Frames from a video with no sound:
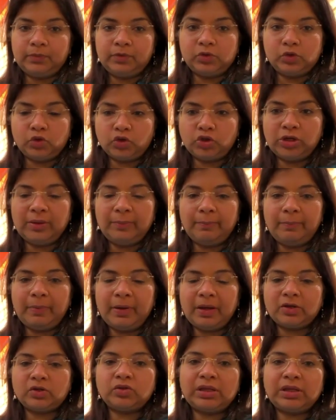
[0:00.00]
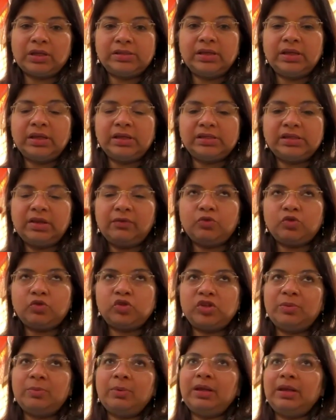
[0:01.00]
Social impact. So that's the reason if you
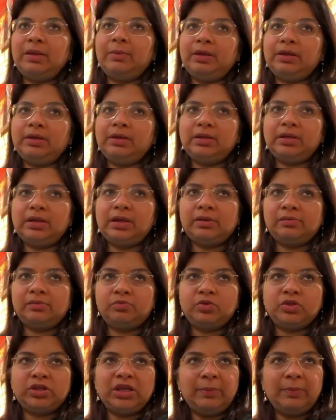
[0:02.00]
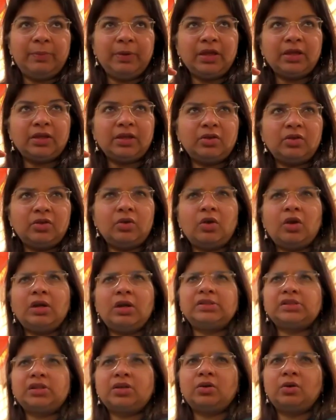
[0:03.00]
see my LinkedIn, I'm keeping it not
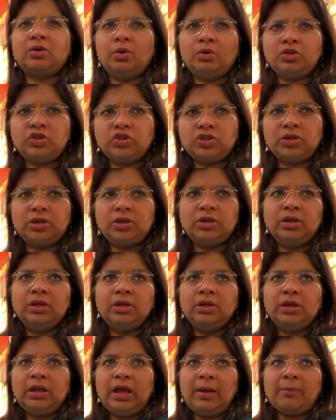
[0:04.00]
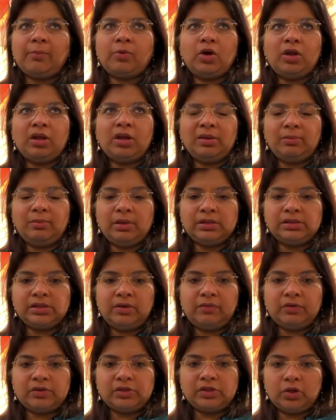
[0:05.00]
as a coach. I'm calling
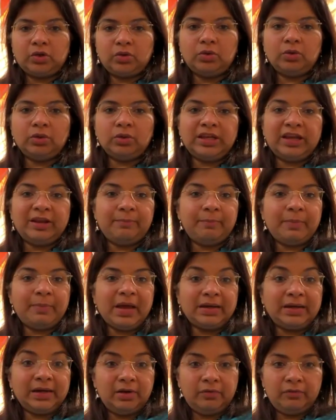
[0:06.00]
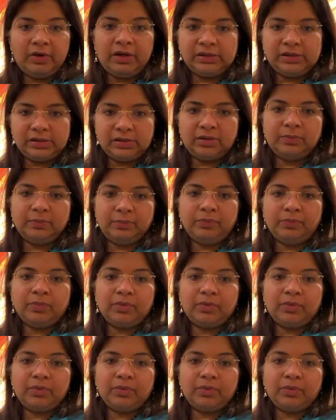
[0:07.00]
myself as a growth and impact advisor.